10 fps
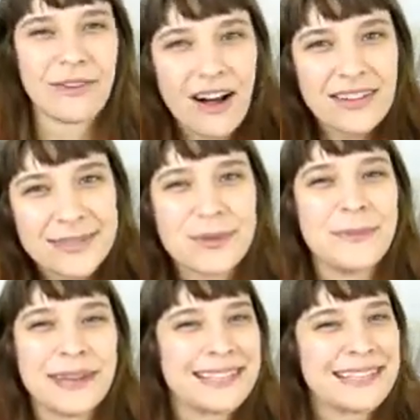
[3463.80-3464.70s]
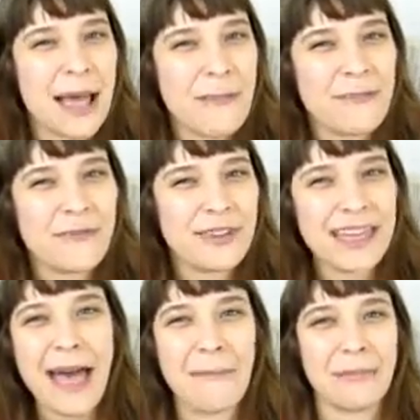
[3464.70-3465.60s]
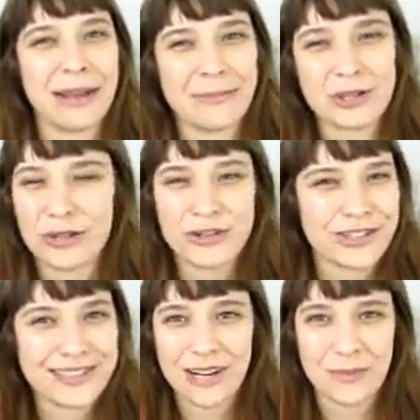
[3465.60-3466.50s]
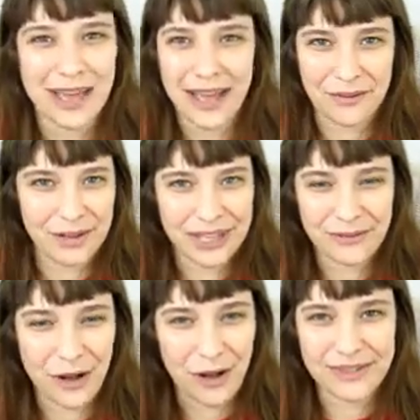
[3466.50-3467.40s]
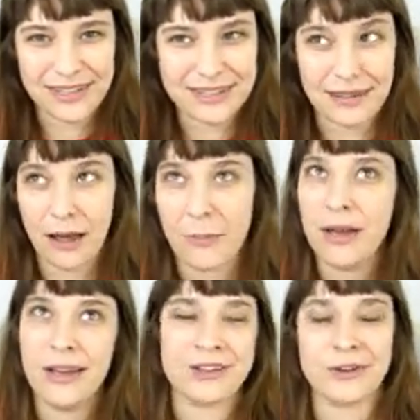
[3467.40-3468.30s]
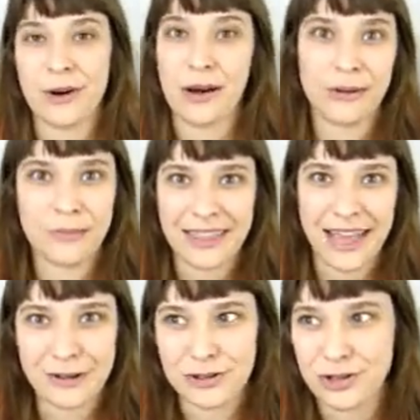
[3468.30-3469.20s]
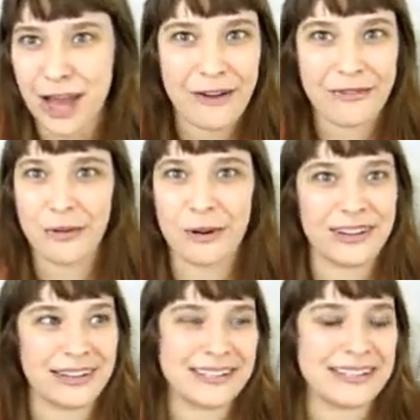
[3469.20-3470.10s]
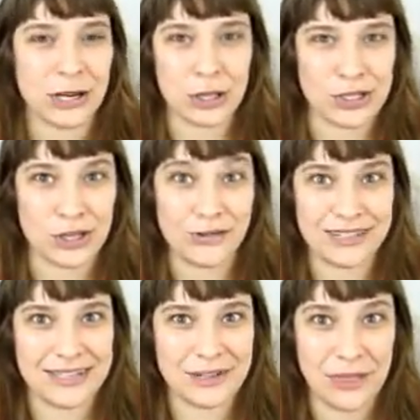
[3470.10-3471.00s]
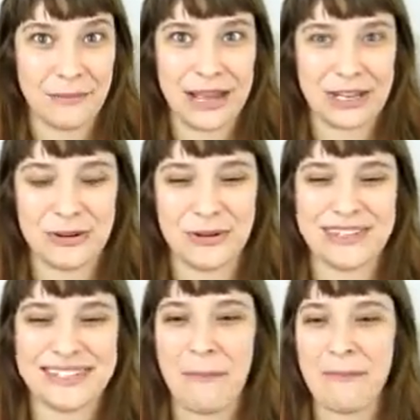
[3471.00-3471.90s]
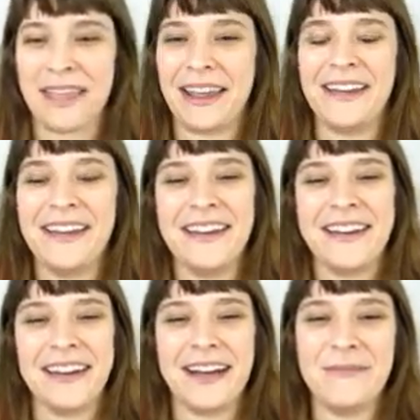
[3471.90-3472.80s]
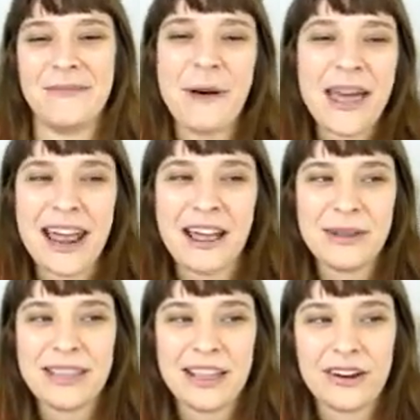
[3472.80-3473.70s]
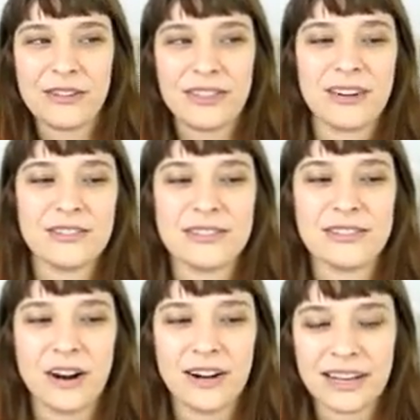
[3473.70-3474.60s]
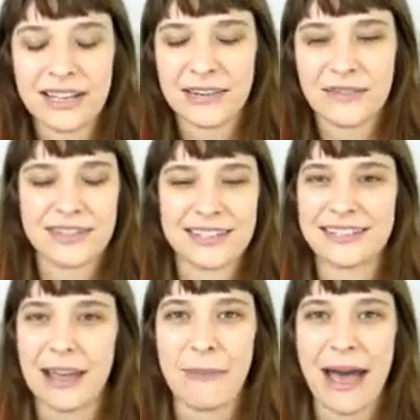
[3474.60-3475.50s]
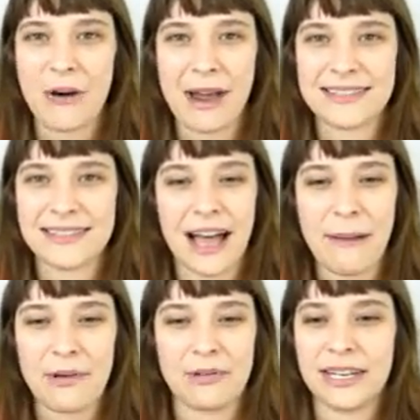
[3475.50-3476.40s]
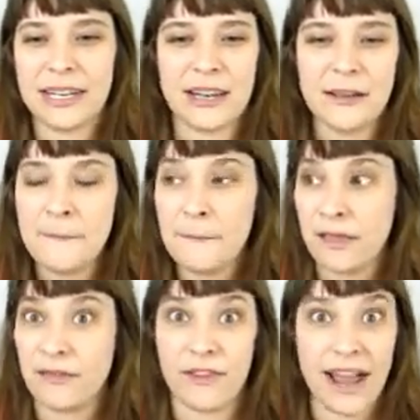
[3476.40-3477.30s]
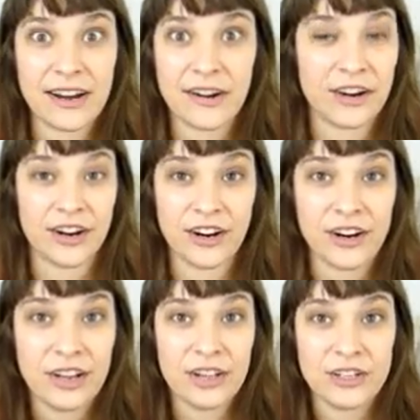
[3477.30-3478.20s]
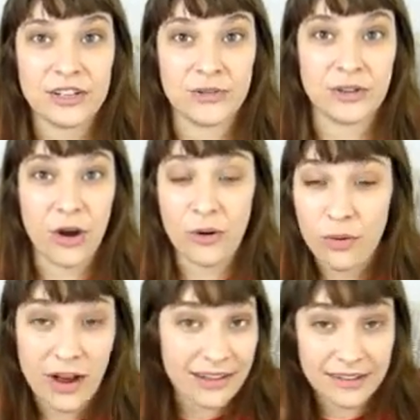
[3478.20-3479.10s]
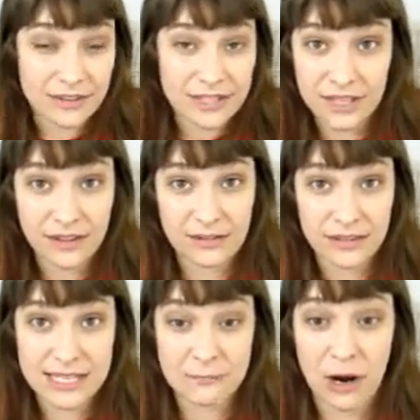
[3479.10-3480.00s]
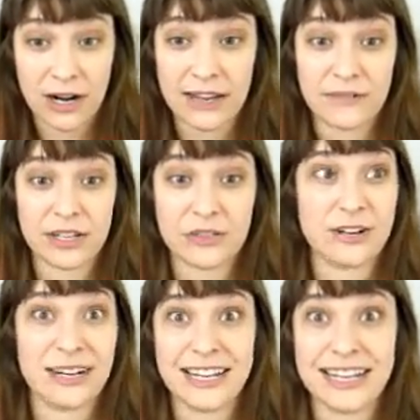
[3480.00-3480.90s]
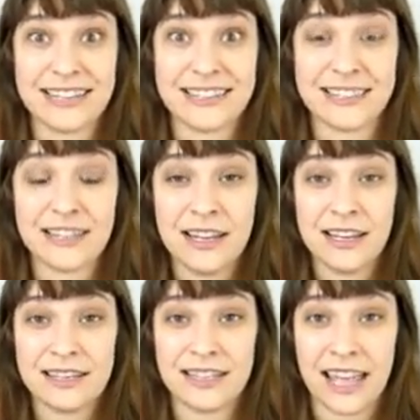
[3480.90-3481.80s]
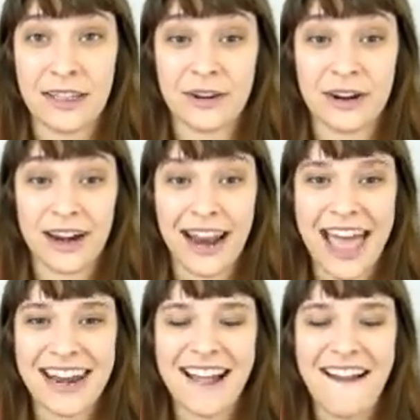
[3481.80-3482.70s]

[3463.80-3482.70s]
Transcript: of also a big step for them. I mean, I'm sure she's going to be heavily involved in this club. She'll probably be the head chef or at least a consultant on the menu or something. Um, but I mean, they're they're starting even to step out as a couple. Nick invited her to go uh, to this party at Victor and Nikki's together. And